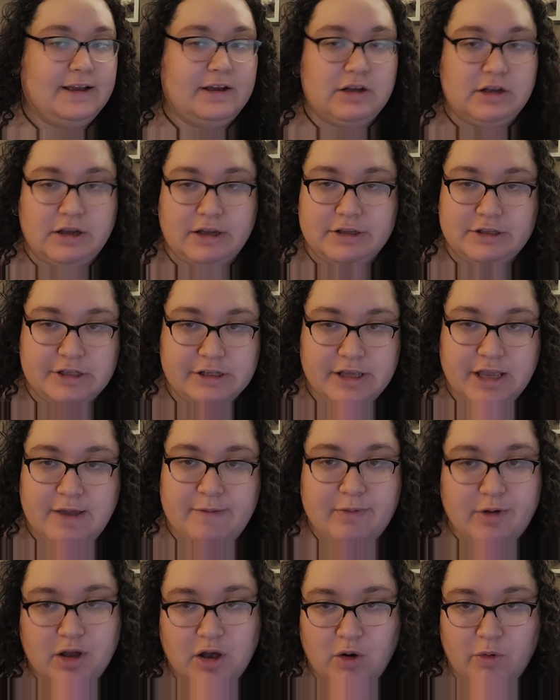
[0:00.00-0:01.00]
I could just
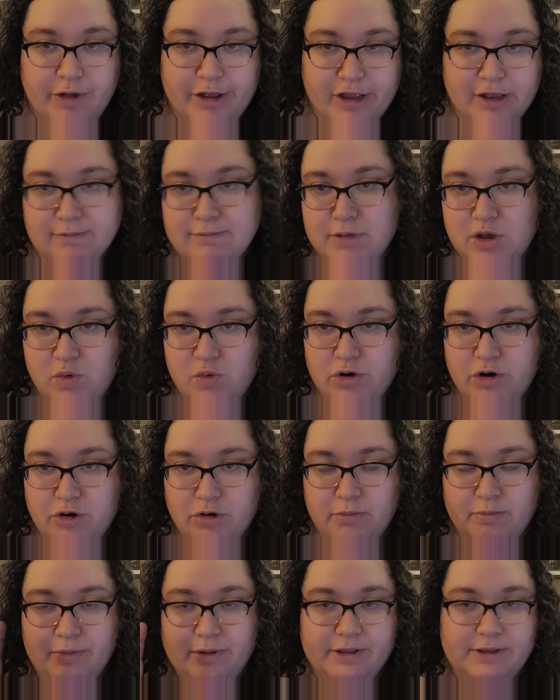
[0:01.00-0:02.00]
keep going and mute
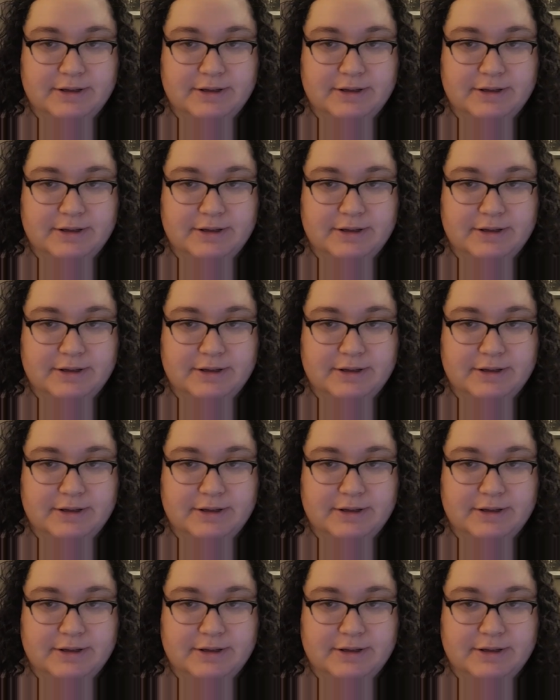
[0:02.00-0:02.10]
her, but